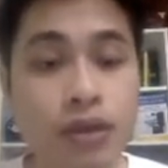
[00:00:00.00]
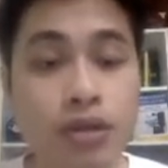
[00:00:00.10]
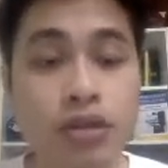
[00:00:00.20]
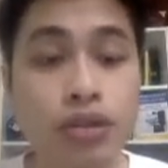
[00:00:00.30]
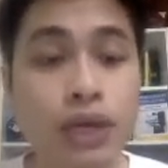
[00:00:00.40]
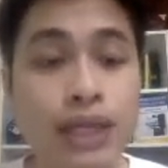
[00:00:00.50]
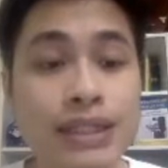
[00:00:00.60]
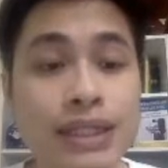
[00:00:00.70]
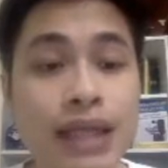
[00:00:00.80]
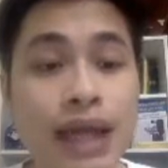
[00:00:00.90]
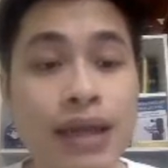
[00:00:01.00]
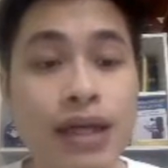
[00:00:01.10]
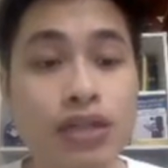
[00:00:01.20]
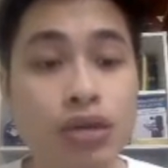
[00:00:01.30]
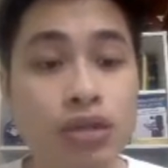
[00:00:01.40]
So you can see that
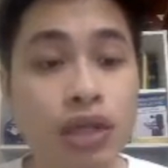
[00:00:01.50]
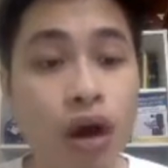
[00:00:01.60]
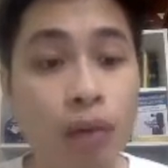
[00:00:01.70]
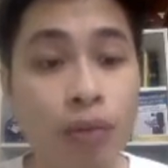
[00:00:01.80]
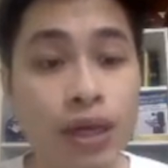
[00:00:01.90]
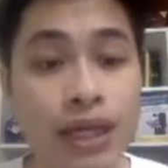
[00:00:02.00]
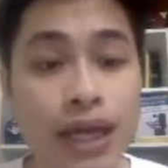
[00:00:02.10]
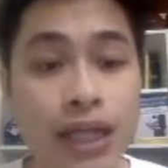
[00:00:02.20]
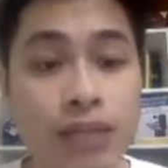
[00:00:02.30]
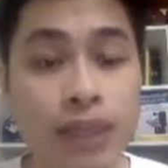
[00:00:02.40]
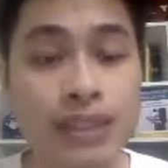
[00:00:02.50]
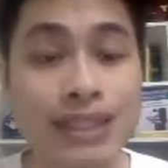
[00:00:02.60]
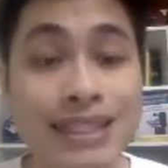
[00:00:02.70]
the total operating expense